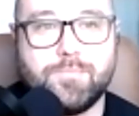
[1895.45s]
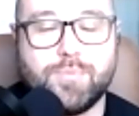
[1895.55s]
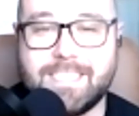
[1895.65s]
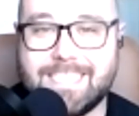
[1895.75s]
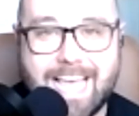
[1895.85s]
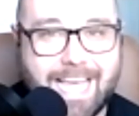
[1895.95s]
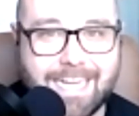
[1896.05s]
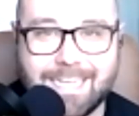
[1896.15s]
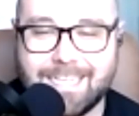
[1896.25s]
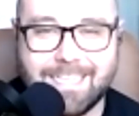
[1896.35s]

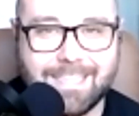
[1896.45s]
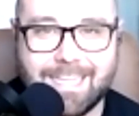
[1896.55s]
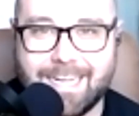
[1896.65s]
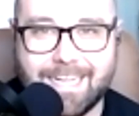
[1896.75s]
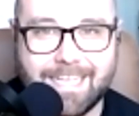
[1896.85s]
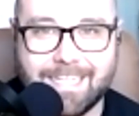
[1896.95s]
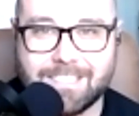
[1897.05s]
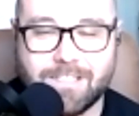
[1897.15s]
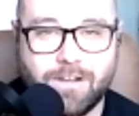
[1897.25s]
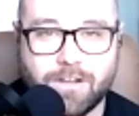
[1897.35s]
pretend like
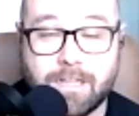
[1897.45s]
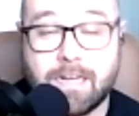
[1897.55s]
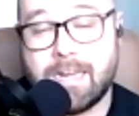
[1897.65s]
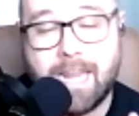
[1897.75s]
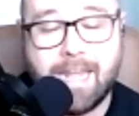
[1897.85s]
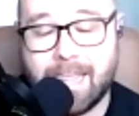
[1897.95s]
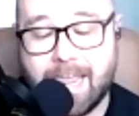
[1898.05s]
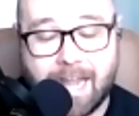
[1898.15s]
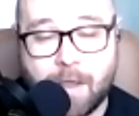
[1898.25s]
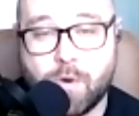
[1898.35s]
it's all and, and
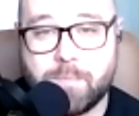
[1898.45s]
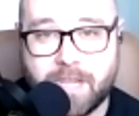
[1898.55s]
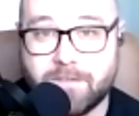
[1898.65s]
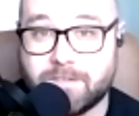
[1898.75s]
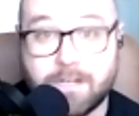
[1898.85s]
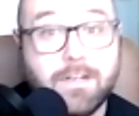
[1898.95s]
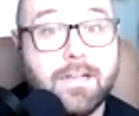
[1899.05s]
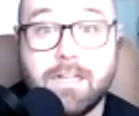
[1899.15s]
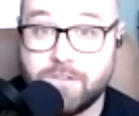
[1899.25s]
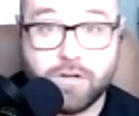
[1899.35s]
again i want to be careful there
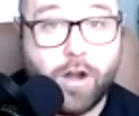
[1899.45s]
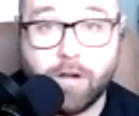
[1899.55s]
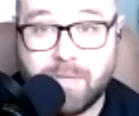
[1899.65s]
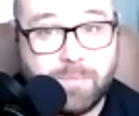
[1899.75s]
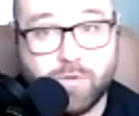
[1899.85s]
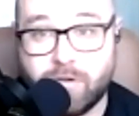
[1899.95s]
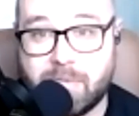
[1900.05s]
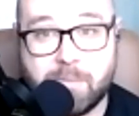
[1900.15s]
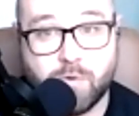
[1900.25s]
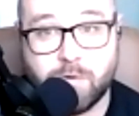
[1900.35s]
there are people who have
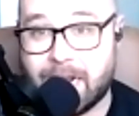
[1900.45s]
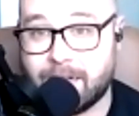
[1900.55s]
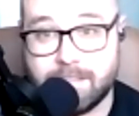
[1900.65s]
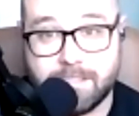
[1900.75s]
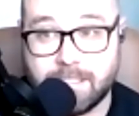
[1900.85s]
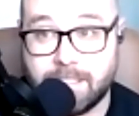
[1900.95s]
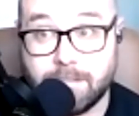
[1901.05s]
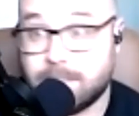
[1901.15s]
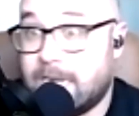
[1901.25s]
been miraculously healed right.